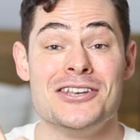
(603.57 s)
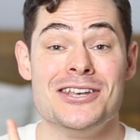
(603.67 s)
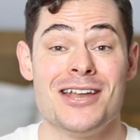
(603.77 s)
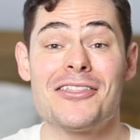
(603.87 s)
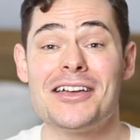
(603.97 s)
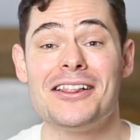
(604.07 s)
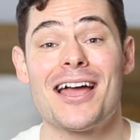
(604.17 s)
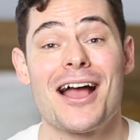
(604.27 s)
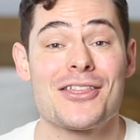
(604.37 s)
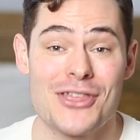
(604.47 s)
nothing
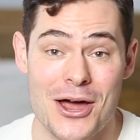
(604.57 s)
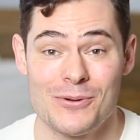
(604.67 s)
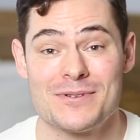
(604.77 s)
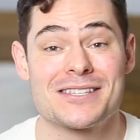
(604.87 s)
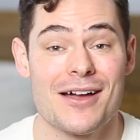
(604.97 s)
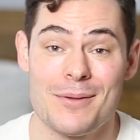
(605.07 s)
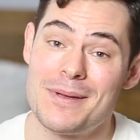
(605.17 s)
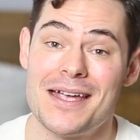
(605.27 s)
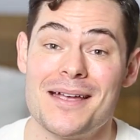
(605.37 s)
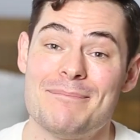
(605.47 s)
like I thought it was gonna
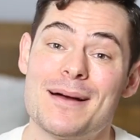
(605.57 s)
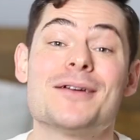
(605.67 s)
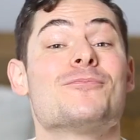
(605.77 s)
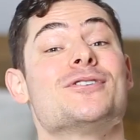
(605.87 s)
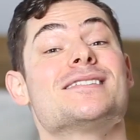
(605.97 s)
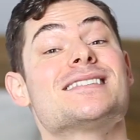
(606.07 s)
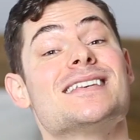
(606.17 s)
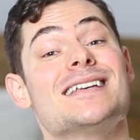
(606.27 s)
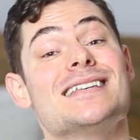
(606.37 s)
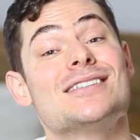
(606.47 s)
be, but it
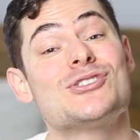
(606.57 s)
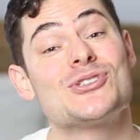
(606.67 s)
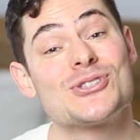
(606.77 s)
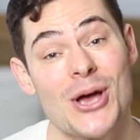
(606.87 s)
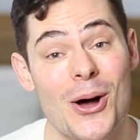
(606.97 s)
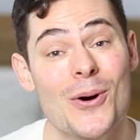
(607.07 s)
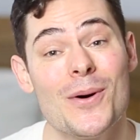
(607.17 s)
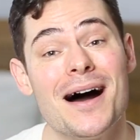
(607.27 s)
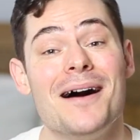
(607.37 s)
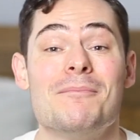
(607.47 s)
was
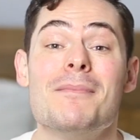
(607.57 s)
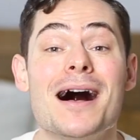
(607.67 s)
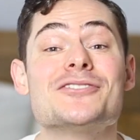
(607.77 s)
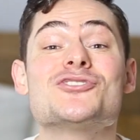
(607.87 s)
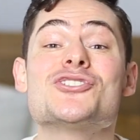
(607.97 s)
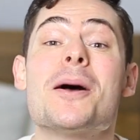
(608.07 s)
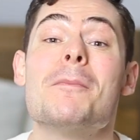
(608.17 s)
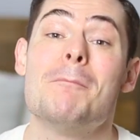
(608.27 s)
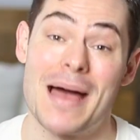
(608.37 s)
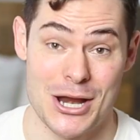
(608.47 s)
so much
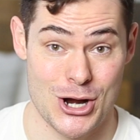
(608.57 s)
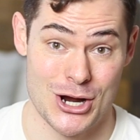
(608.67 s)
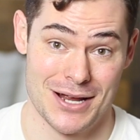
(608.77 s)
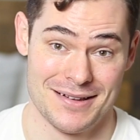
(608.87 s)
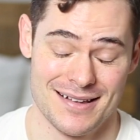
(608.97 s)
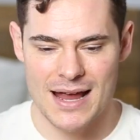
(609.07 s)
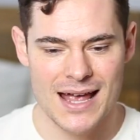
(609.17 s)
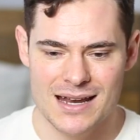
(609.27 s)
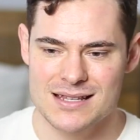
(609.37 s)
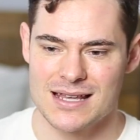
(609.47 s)
better. My
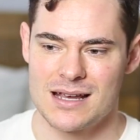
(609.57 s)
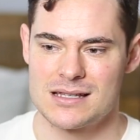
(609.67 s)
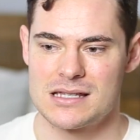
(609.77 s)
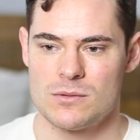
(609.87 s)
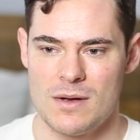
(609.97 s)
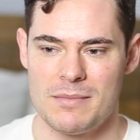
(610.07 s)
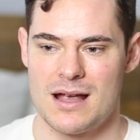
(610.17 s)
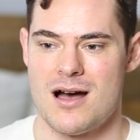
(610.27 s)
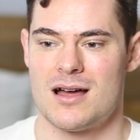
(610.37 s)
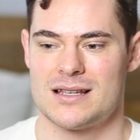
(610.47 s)
head is like
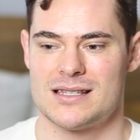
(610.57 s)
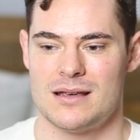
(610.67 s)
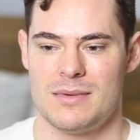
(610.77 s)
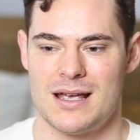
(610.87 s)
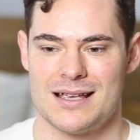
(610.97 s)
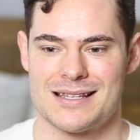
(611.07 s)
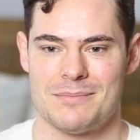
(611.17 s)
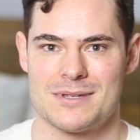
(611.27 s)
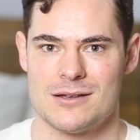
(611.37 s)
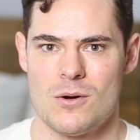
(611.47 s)
swimming, honestly, because
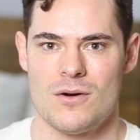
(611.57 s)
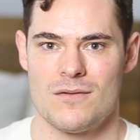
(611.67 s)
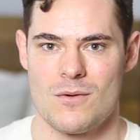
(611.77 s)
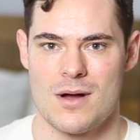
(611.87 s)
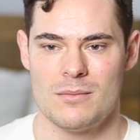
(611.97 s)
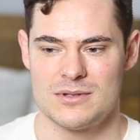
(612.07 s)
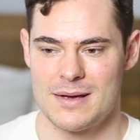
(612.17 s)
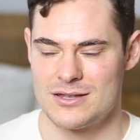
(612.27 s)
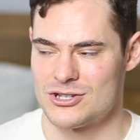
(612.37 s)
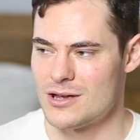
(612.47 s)
I'm so overwhelmed
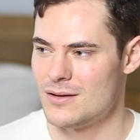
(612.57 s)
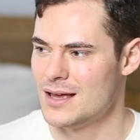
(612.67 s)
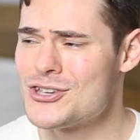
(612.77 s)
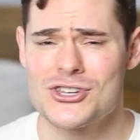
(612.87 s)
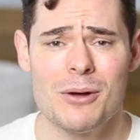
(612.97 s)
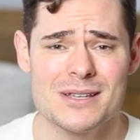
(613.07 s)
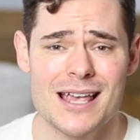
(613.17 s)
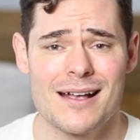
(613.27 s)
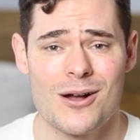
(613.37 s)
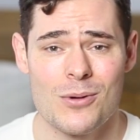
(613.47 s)
by the show. This show is
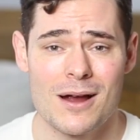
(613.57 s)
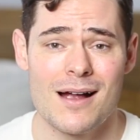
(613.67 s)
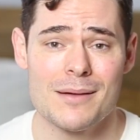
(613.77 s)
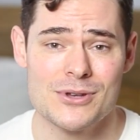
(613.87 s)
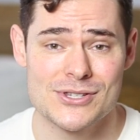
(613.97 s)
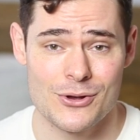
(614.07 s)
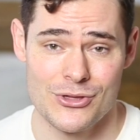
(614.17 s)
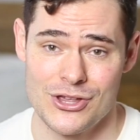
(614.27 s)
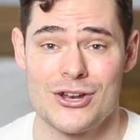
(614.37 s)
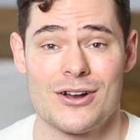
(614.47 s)
like Queer Eye Musical
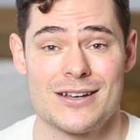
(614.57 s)
Theater